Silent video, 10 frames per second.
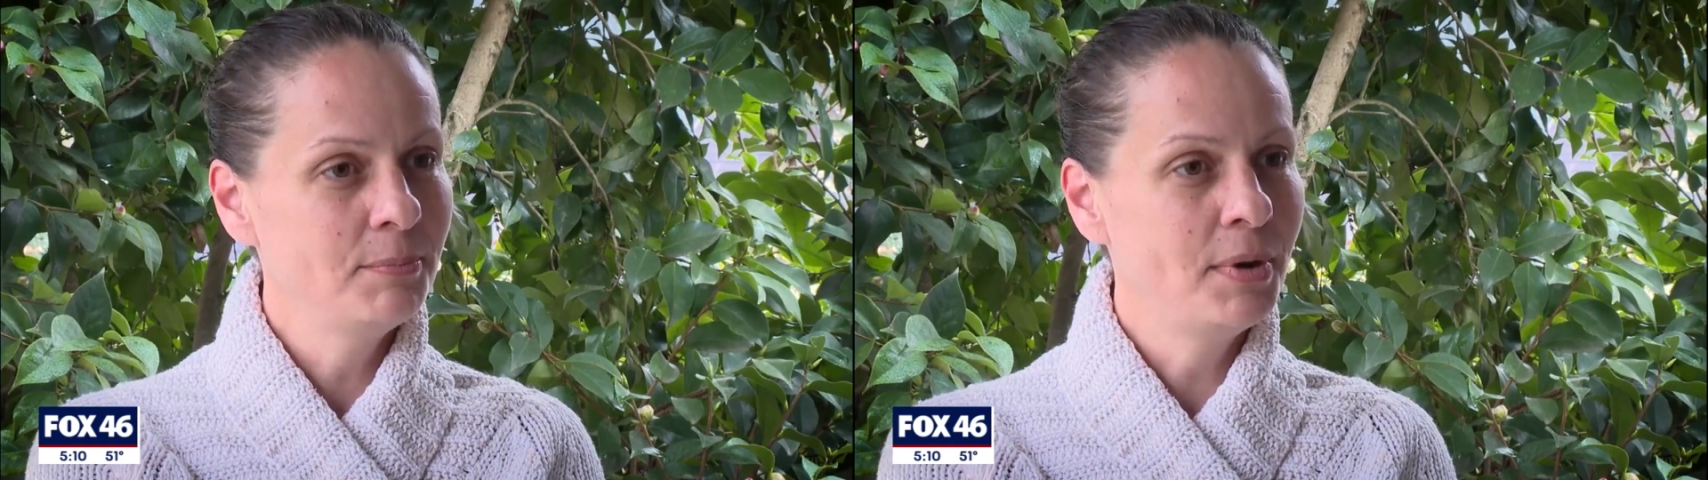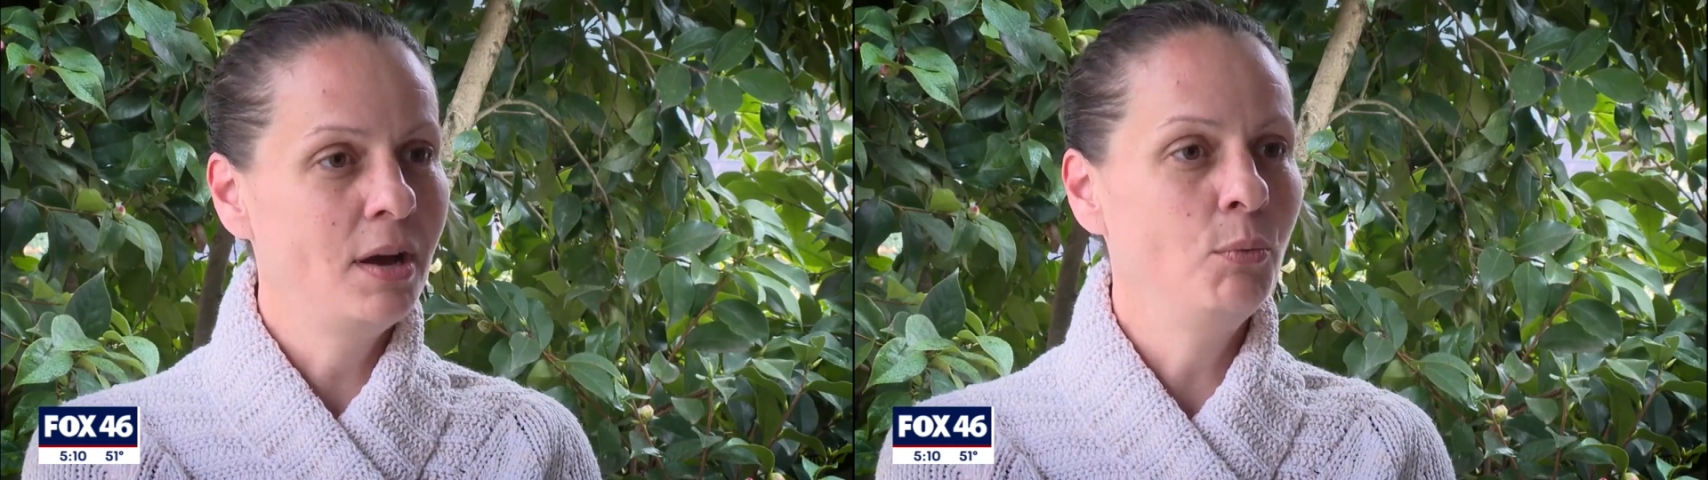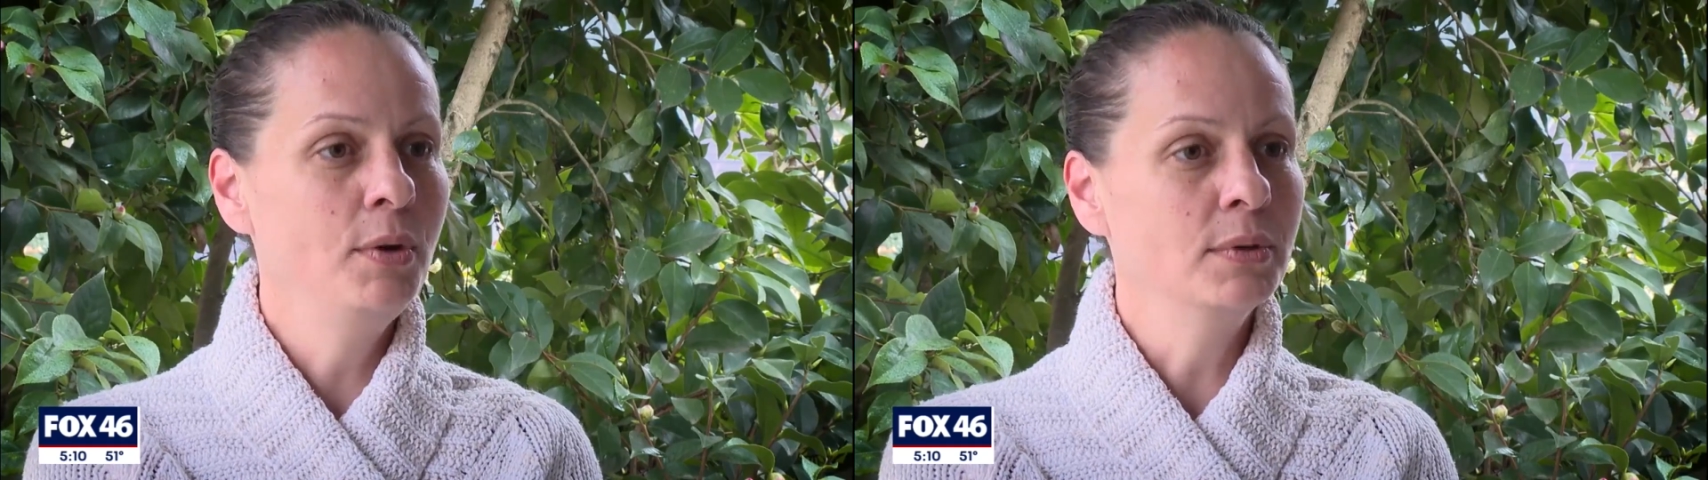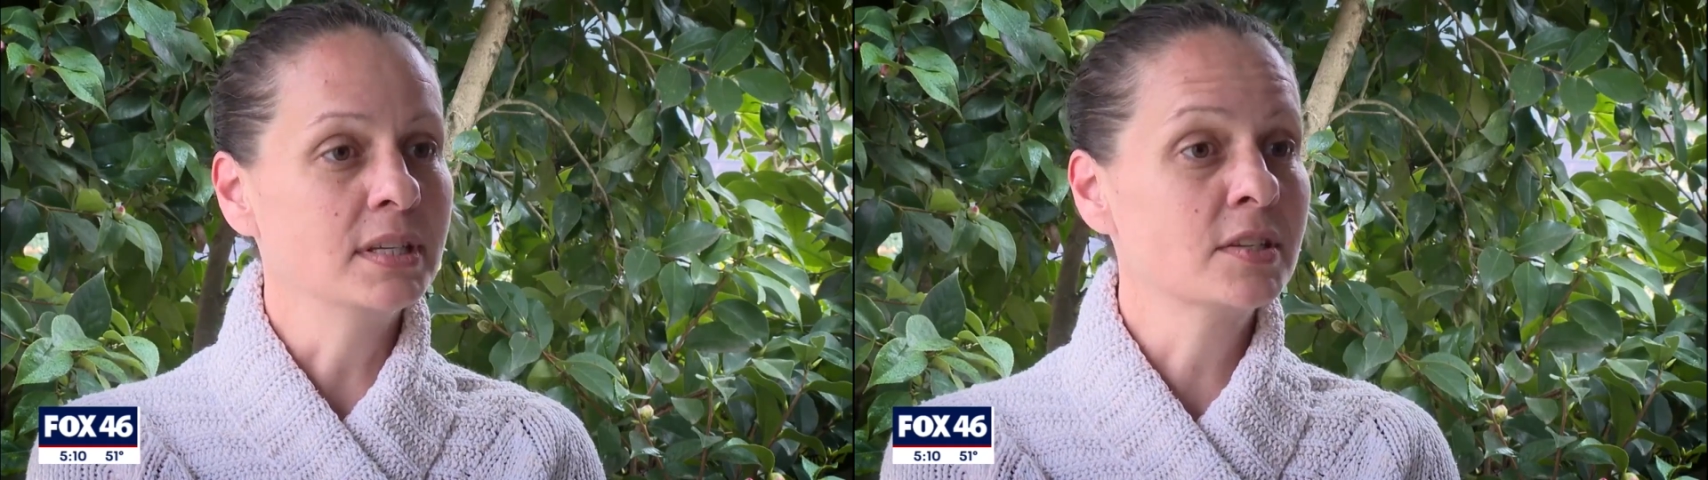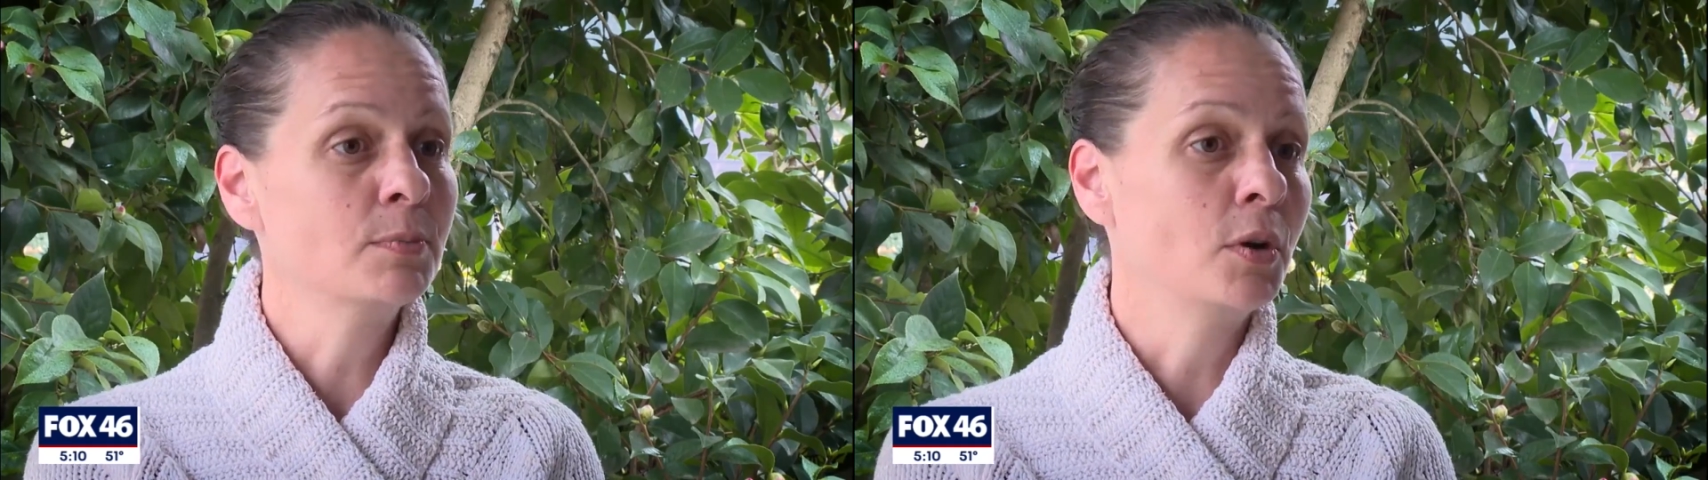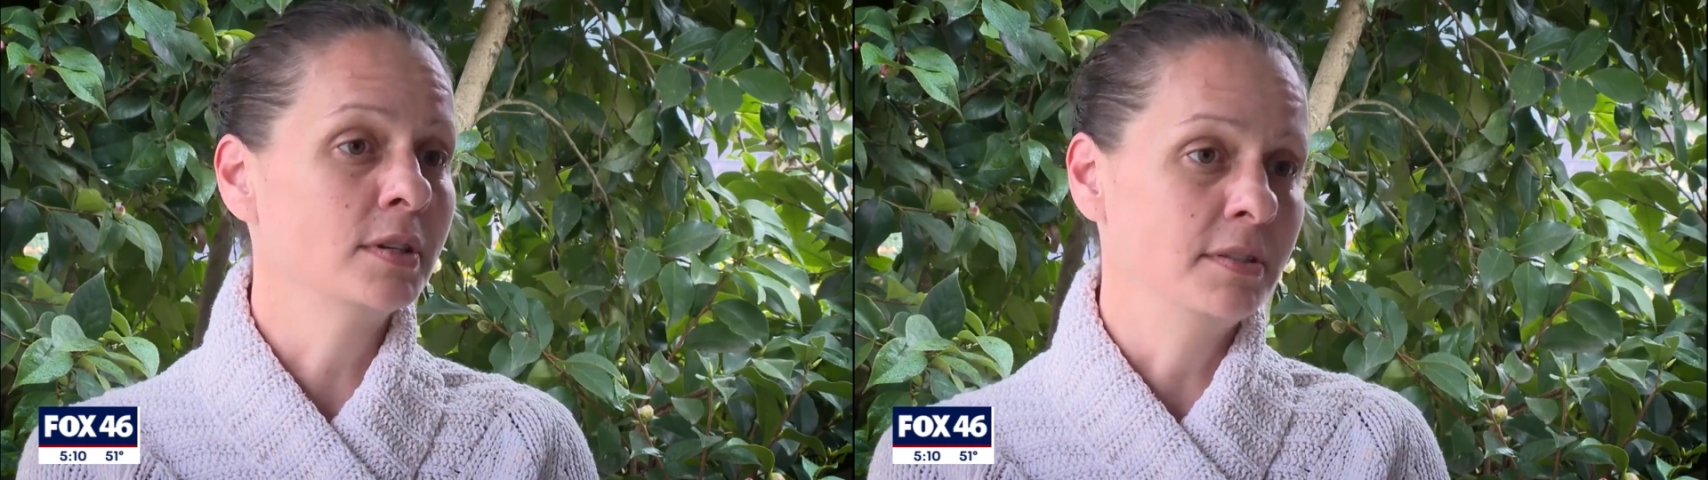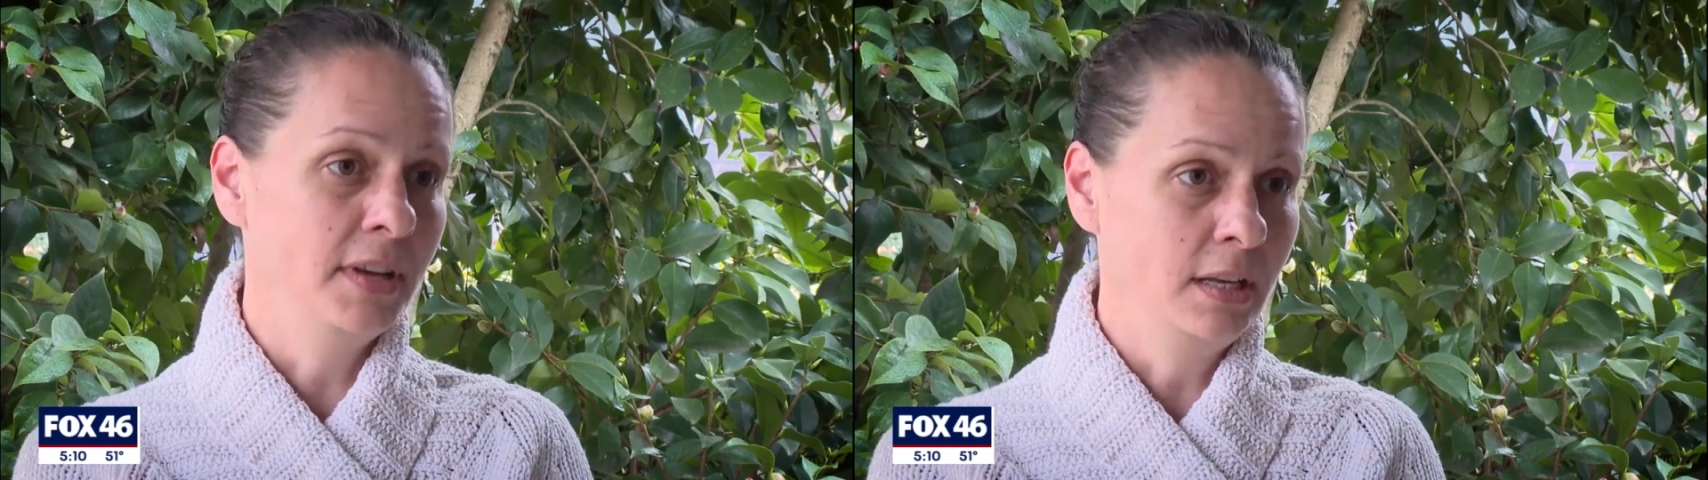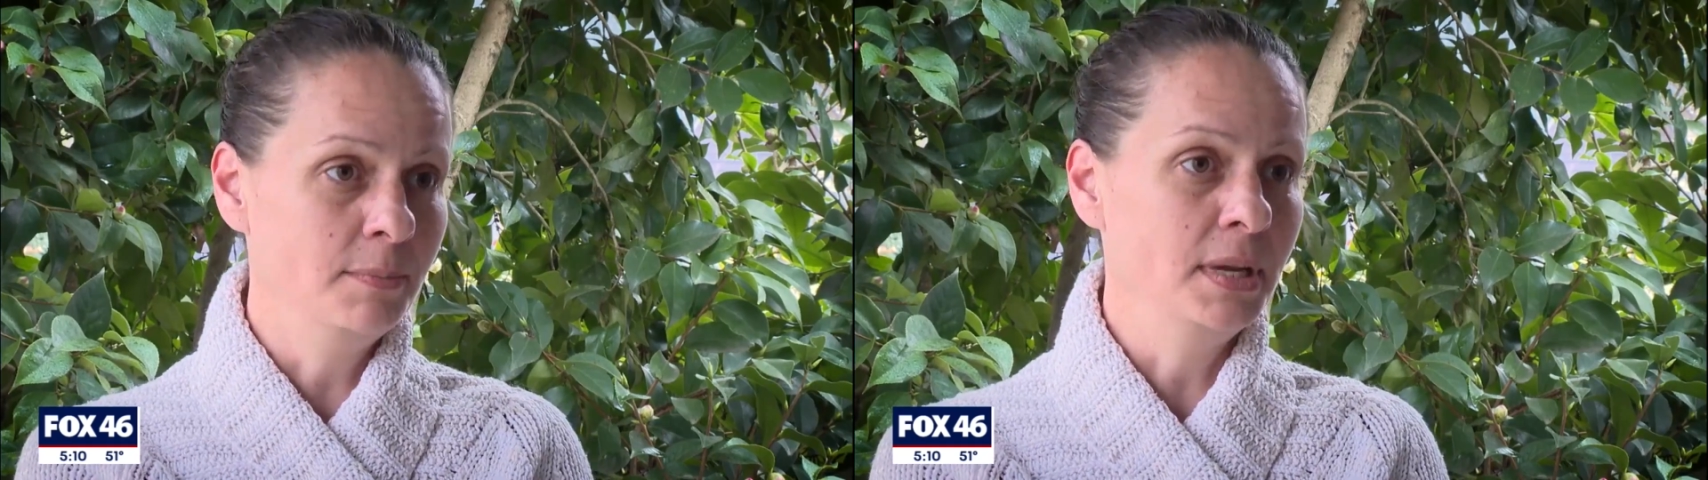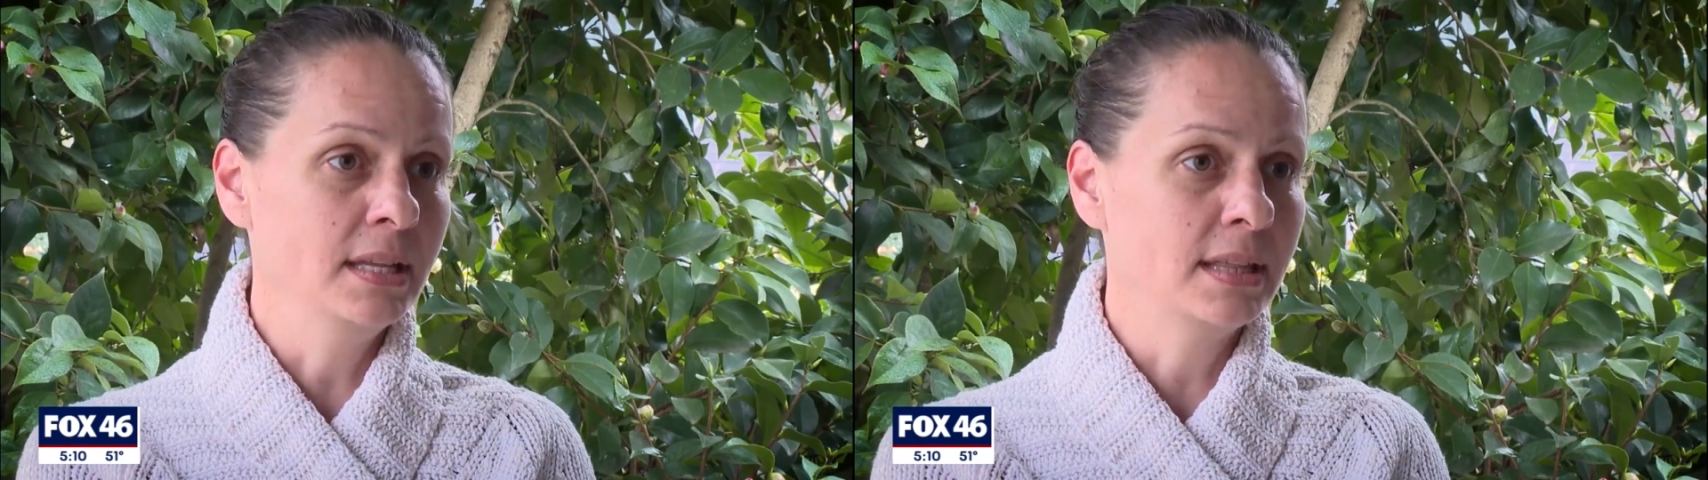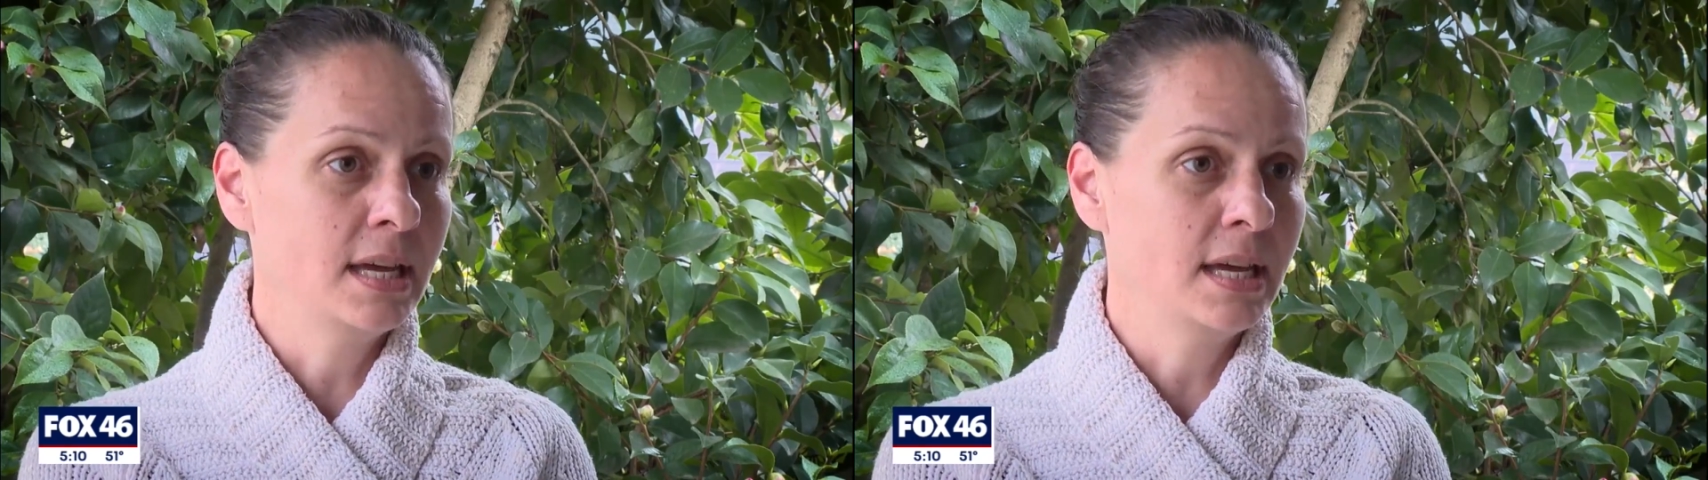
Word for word: but we want a smart development